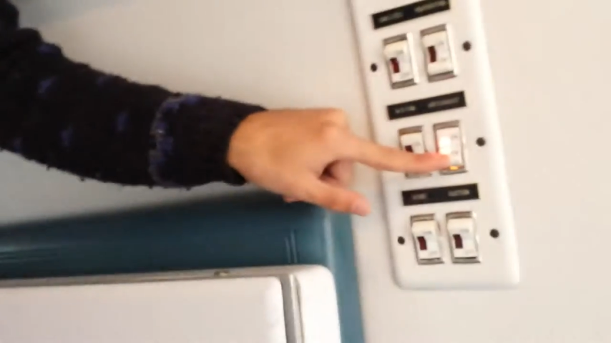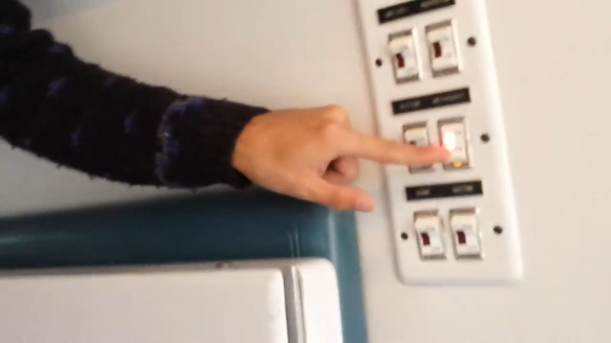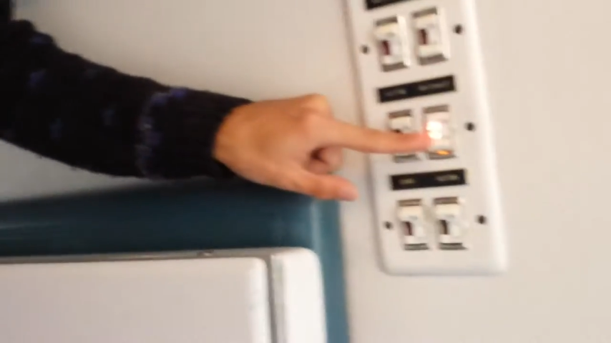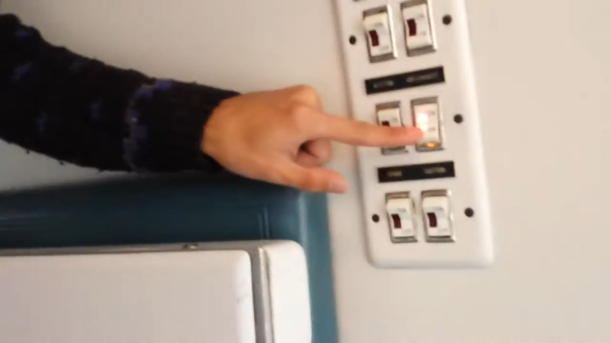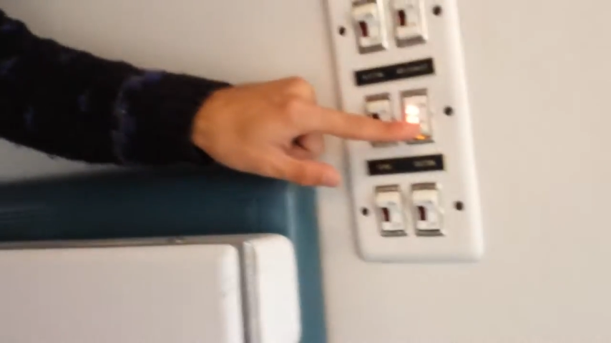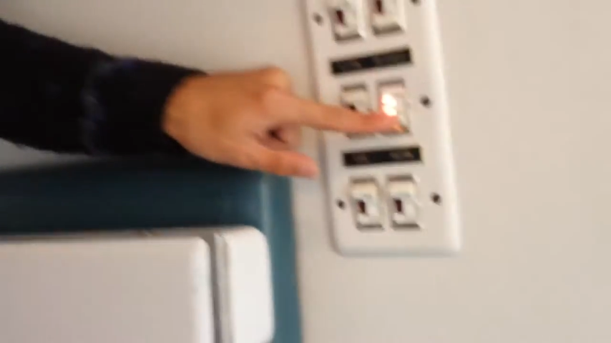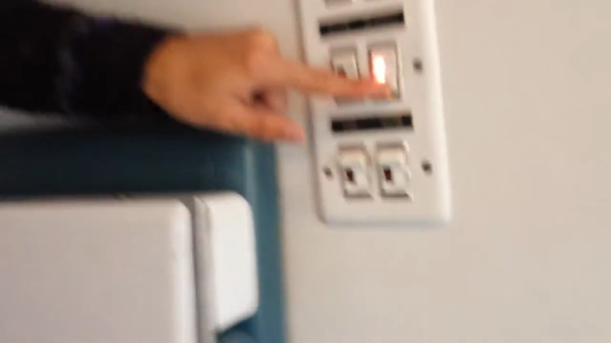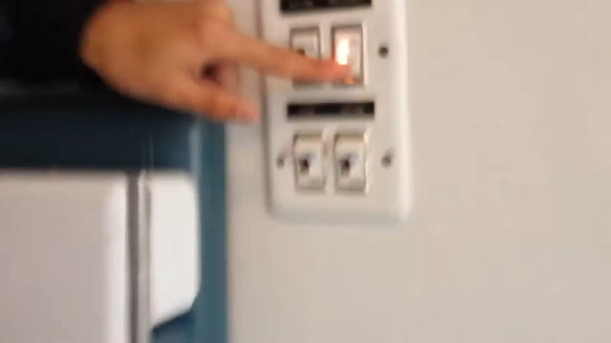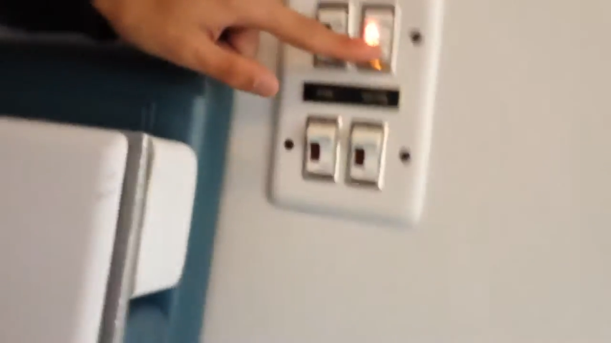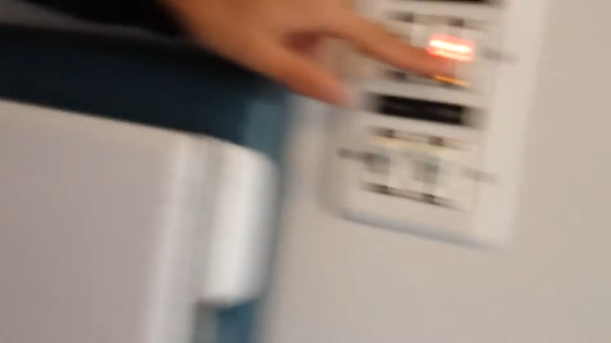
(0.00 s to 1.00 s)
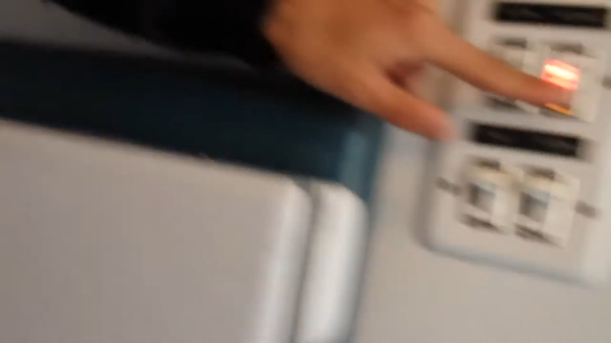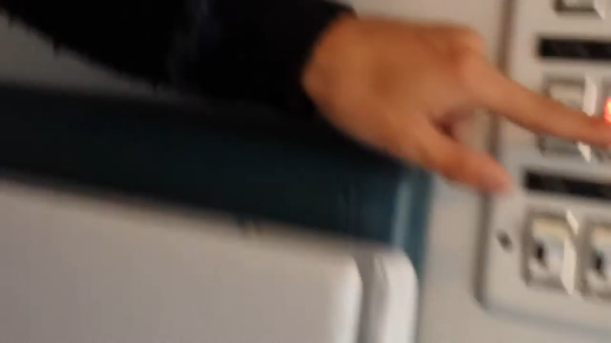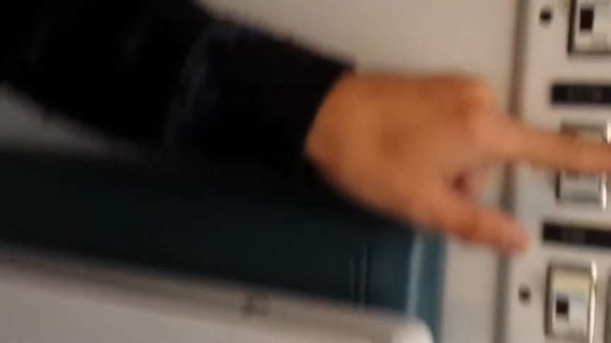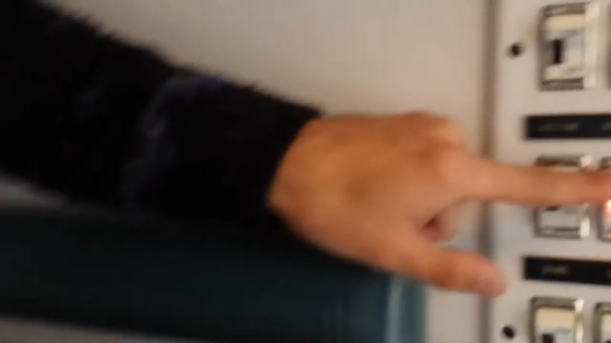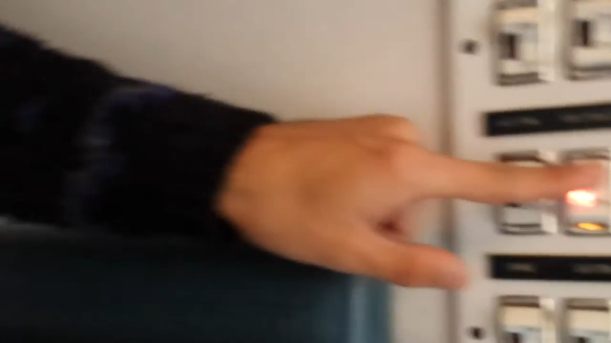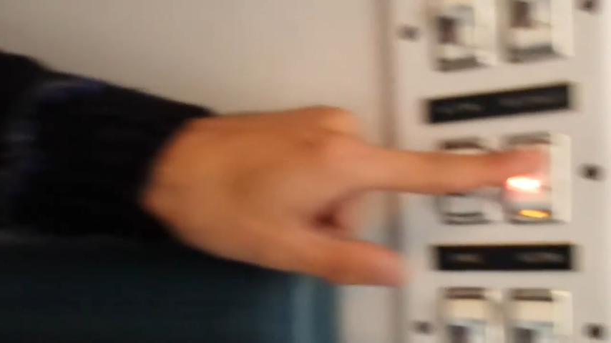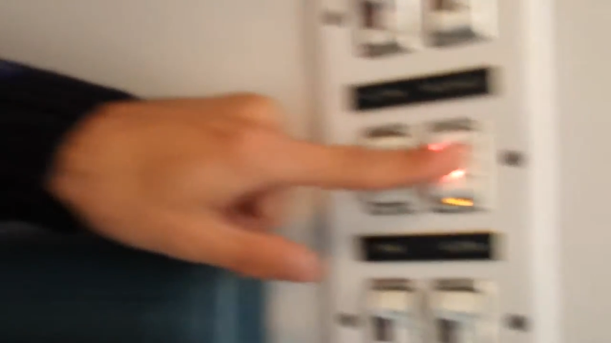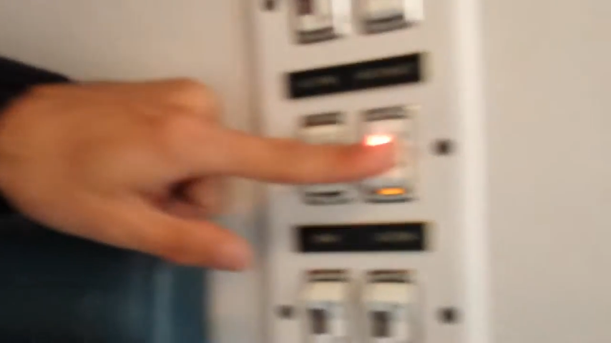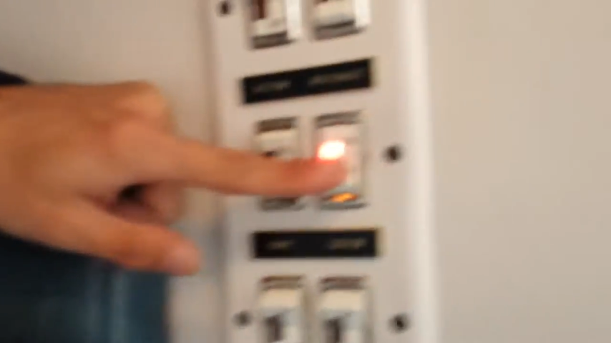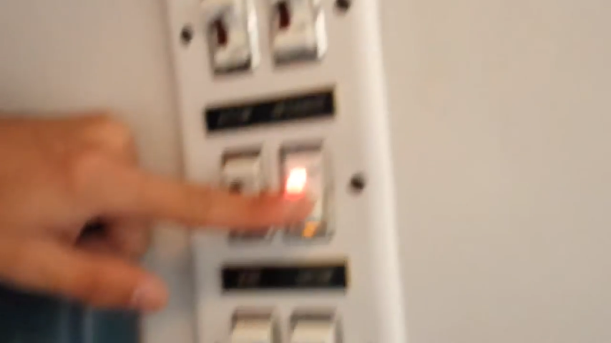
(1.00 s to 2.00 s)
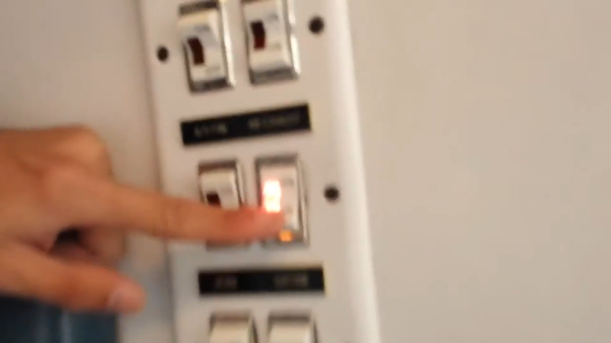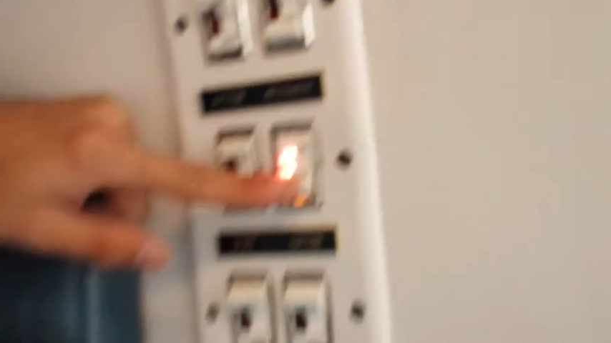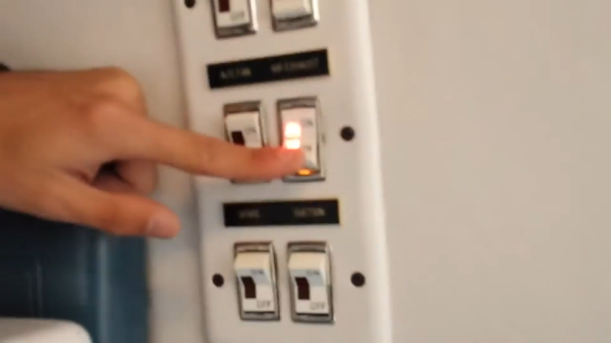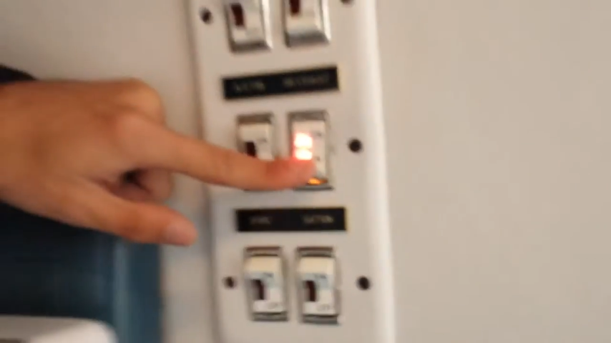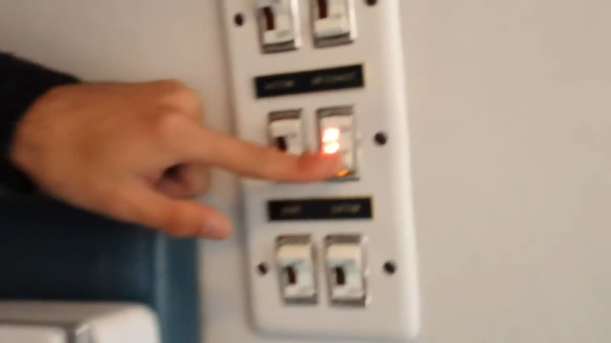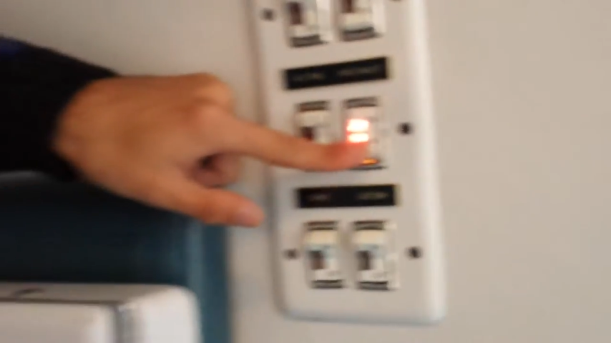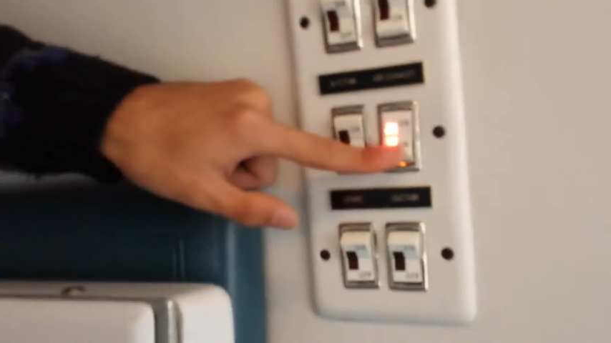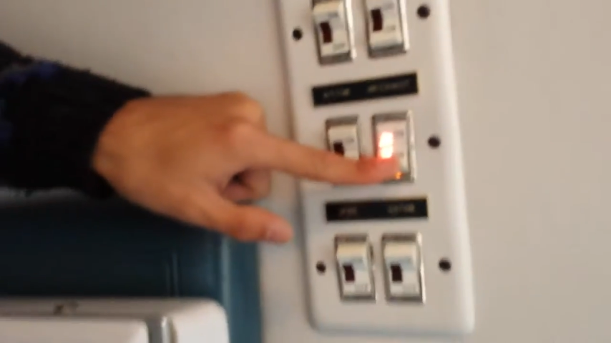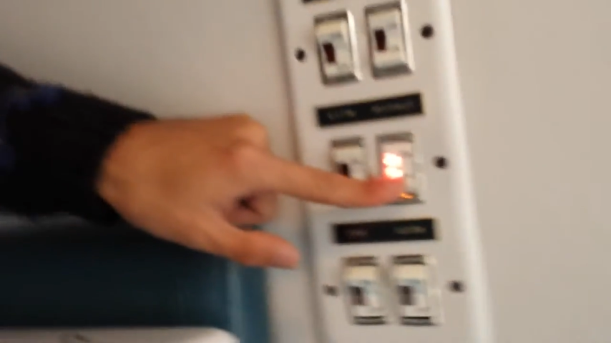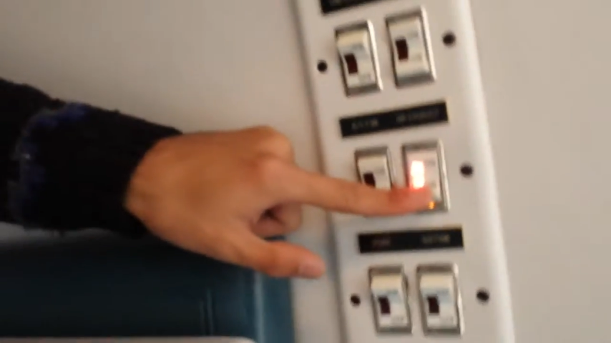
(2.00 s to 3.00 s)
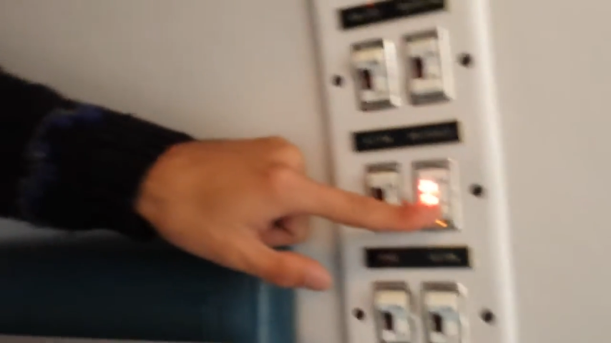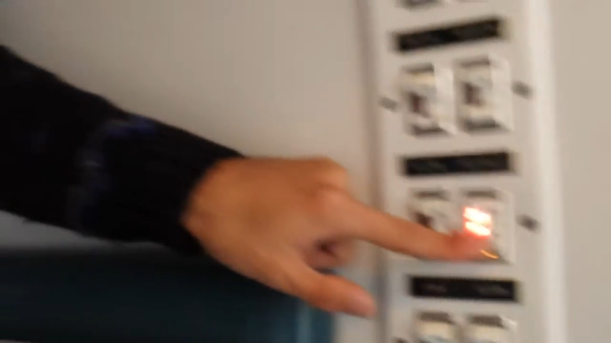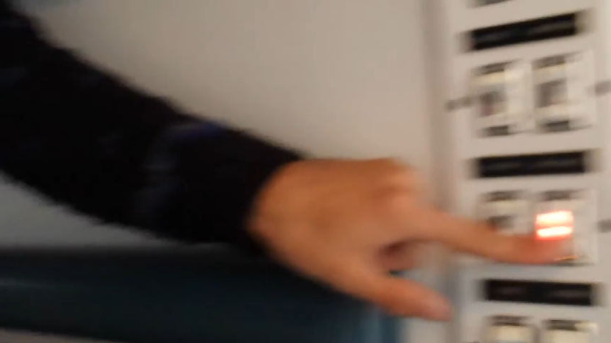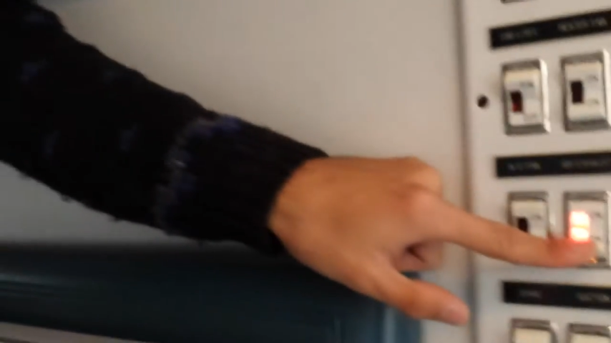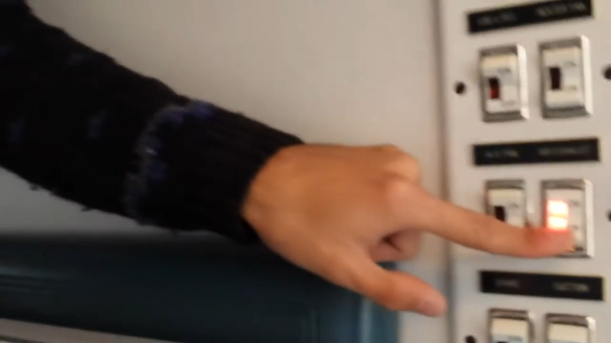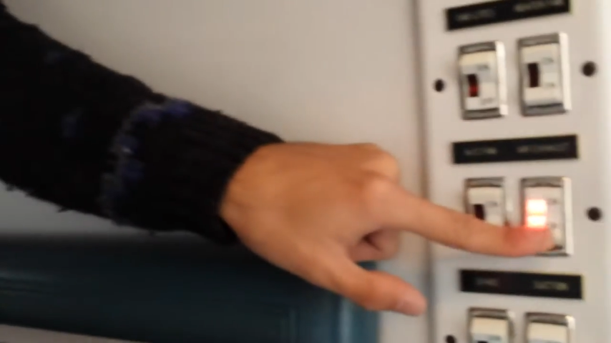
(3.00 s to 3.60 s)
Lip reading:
No face is visible, so there are no lips to read.